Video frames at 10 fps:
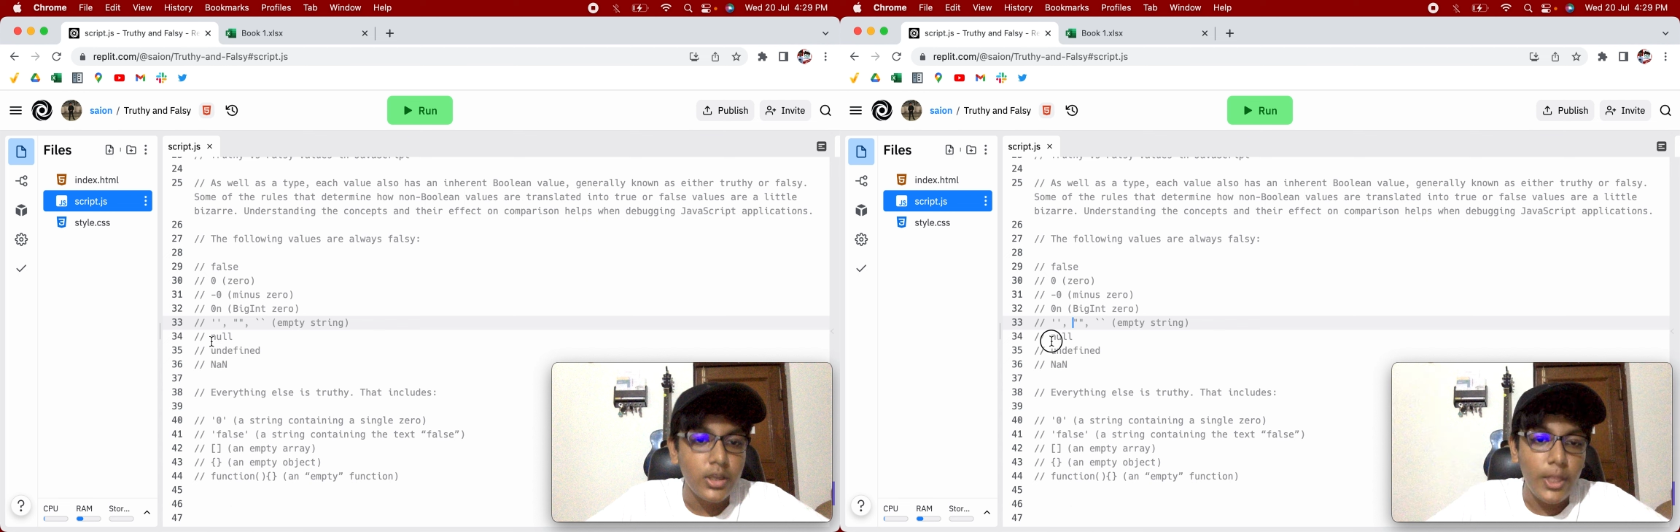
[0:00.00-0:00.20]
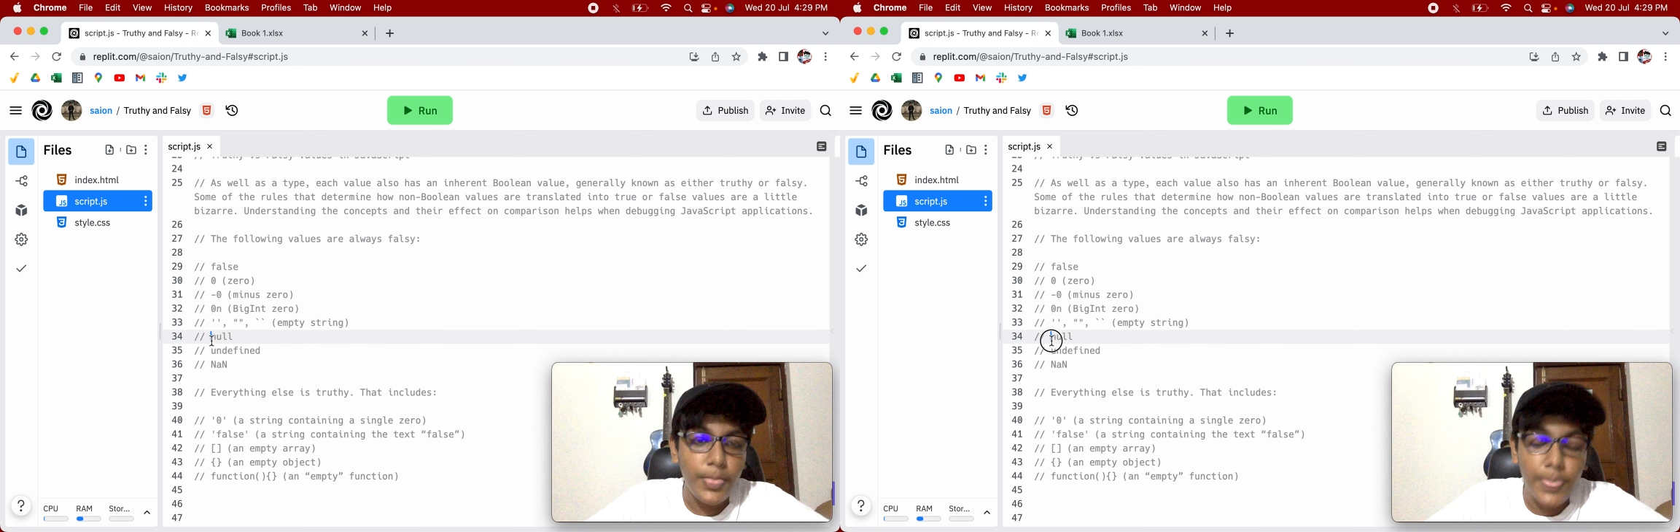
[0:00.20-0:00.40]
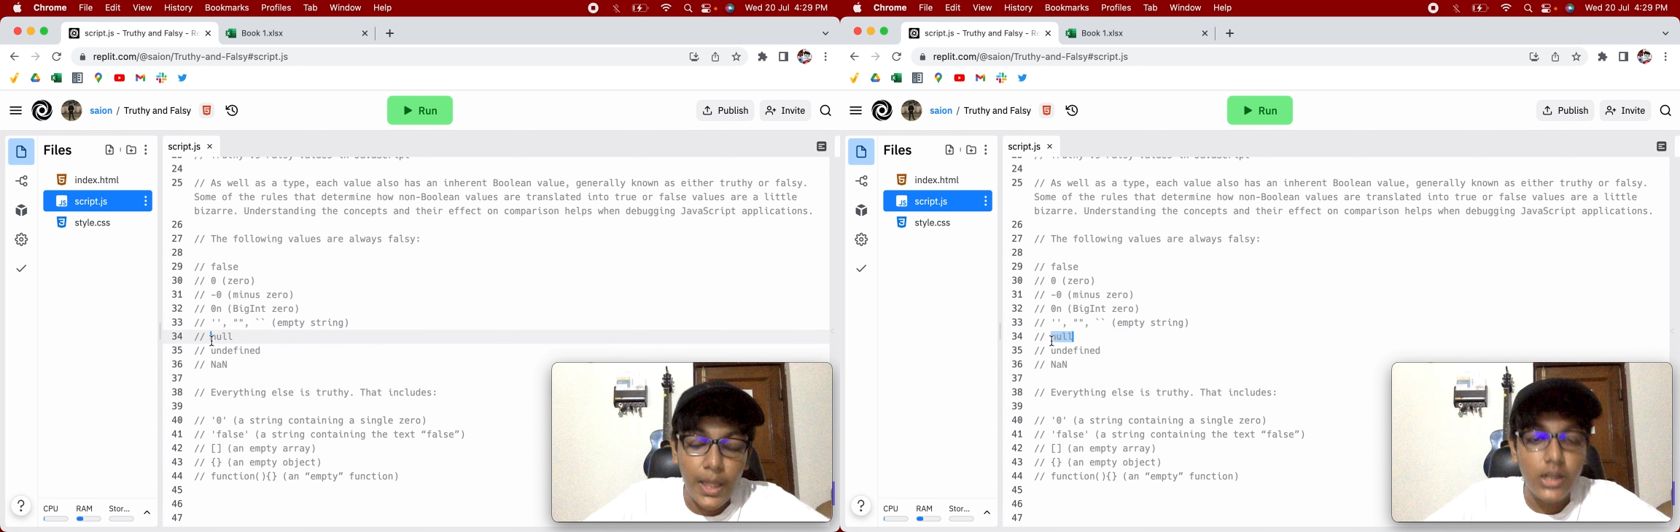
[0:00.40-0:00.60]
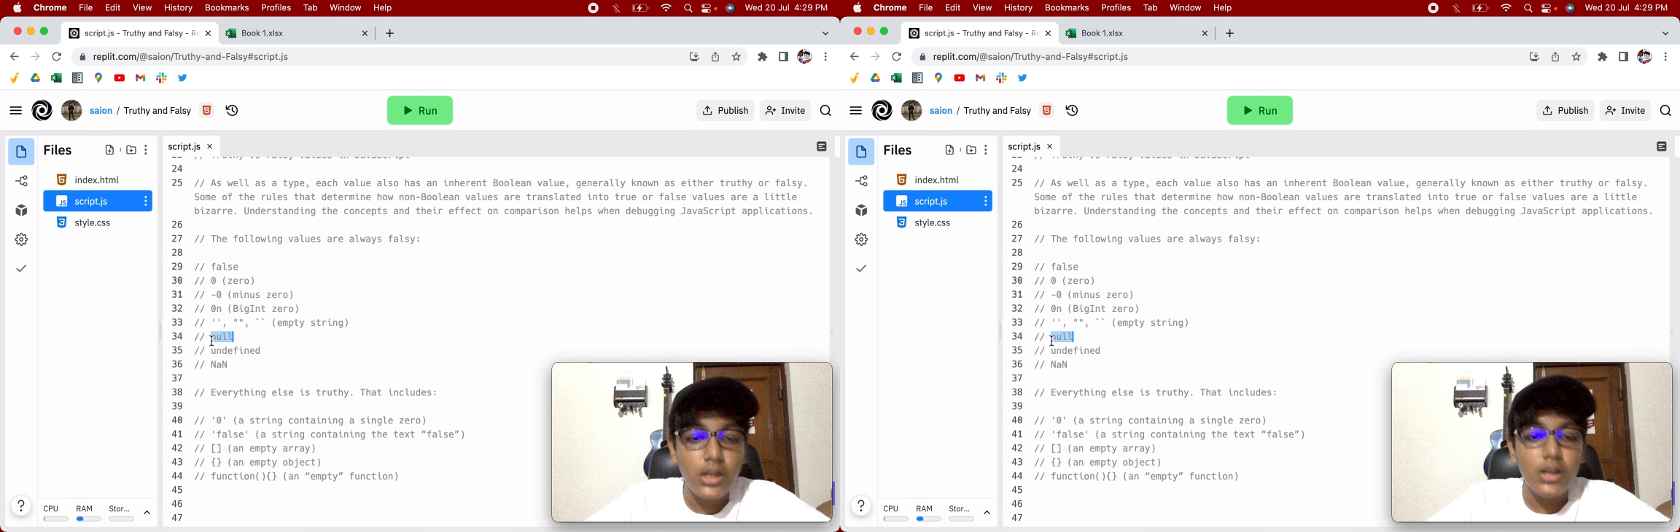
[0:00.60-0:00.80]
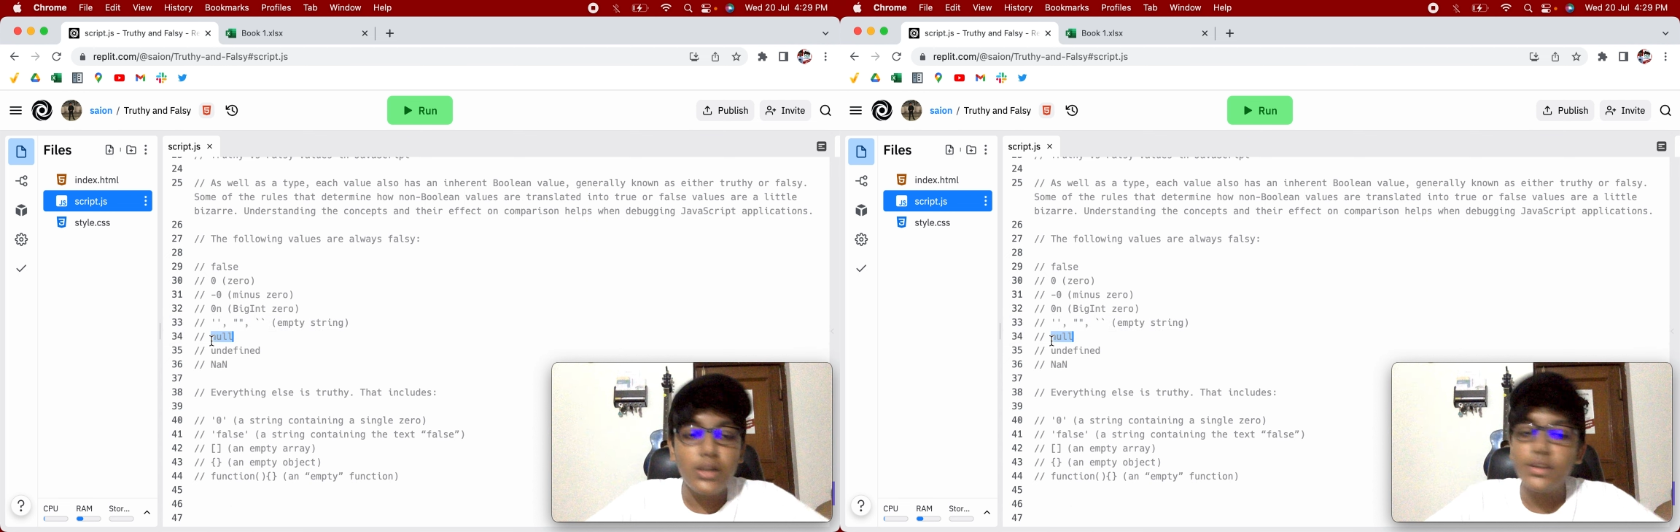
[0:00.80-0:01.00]
Null
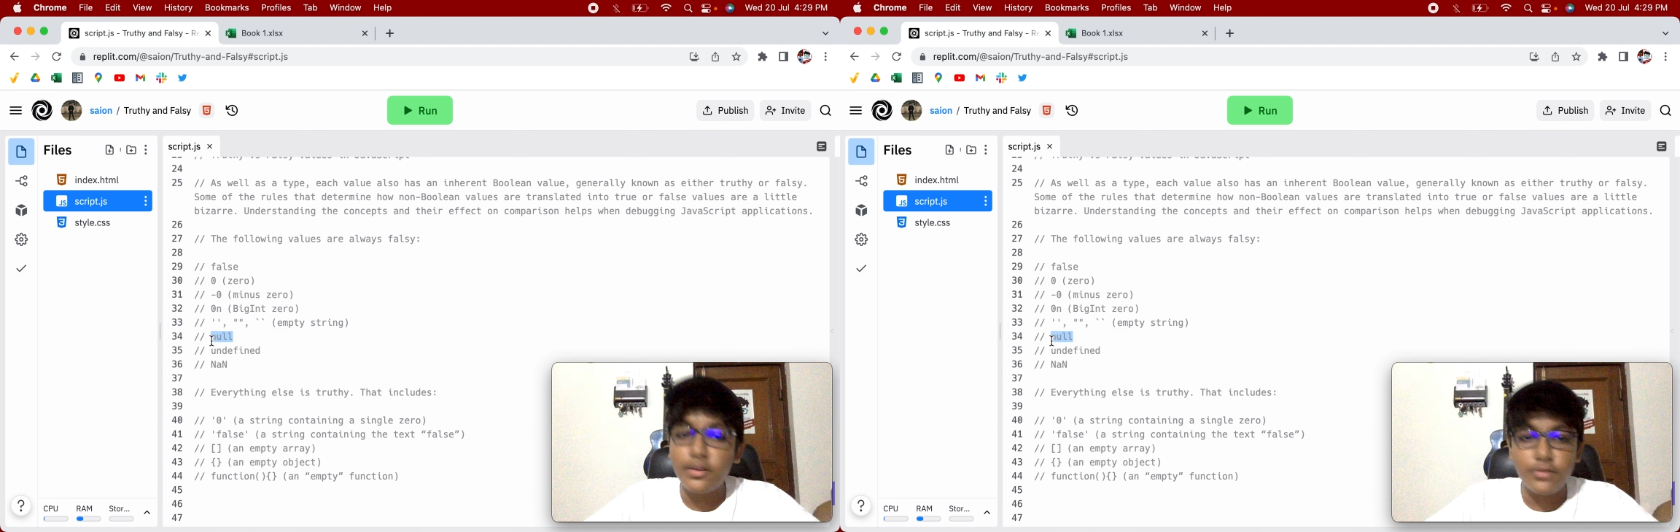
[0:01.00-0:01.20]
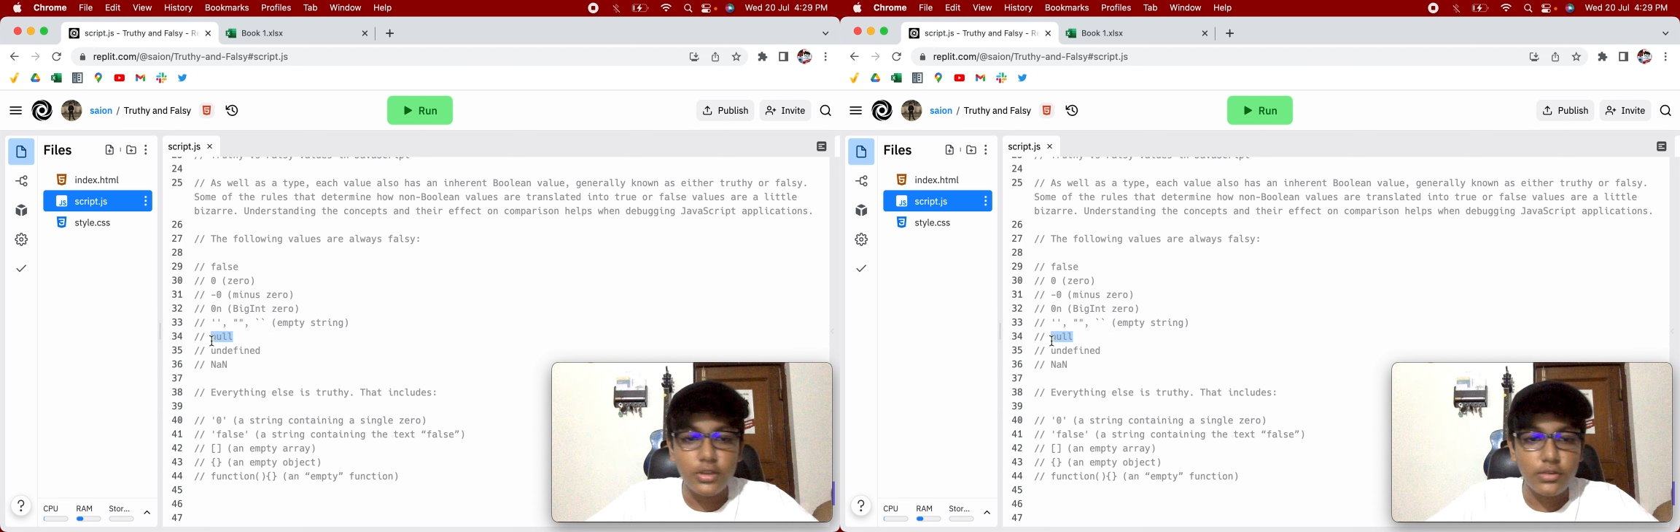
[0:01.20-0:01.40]
gives us